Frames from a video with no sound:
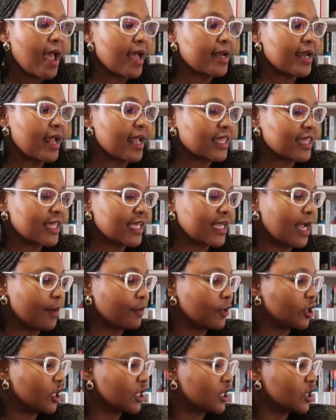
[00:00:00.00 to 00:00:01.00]
and I think
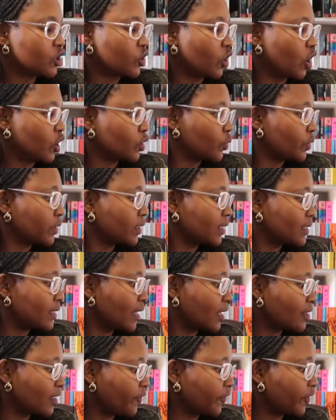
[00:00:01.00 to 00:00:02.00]
I'm gonna start with the
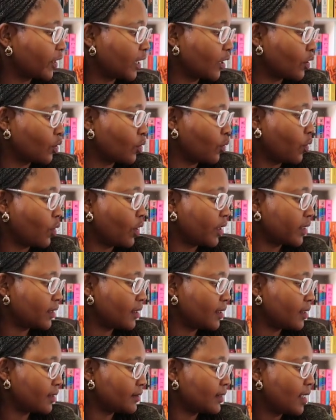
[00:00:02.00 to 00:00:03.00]
South African
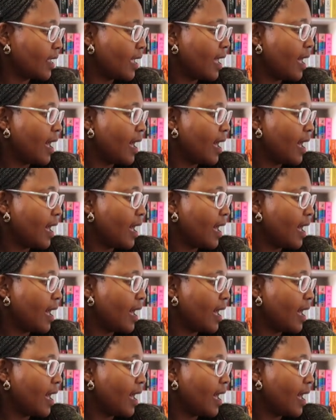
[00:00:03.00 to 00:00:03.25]
authors.